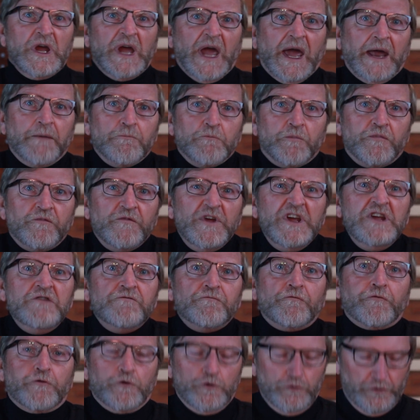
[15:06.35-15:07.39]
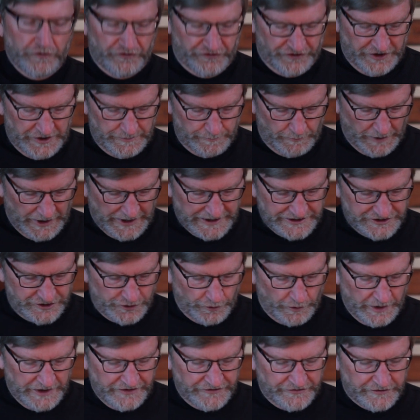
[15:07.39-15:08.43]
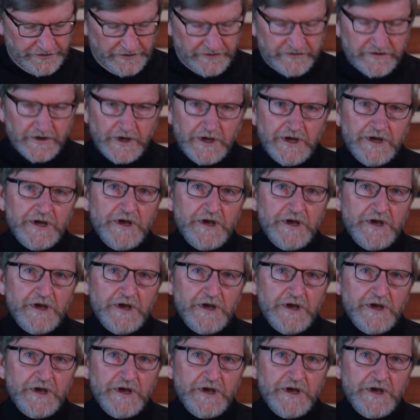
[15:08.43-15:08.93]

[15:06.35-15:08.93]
and influencing my choices.